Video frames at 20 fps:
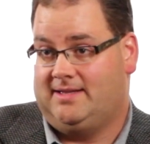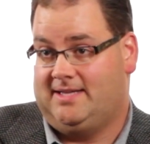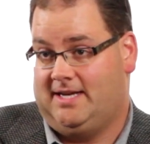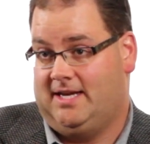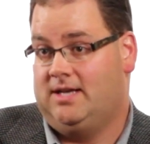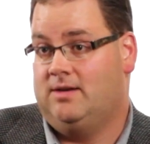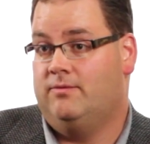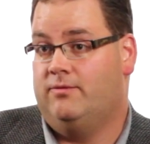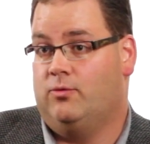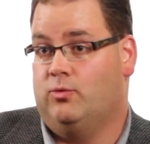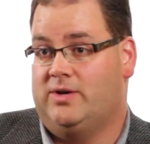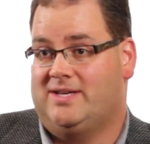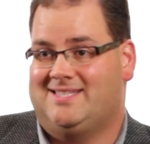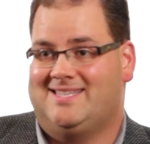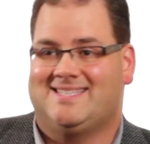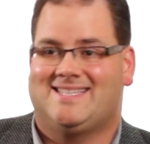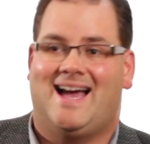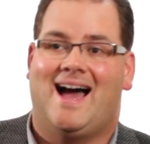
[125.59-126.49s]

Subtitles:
the invoices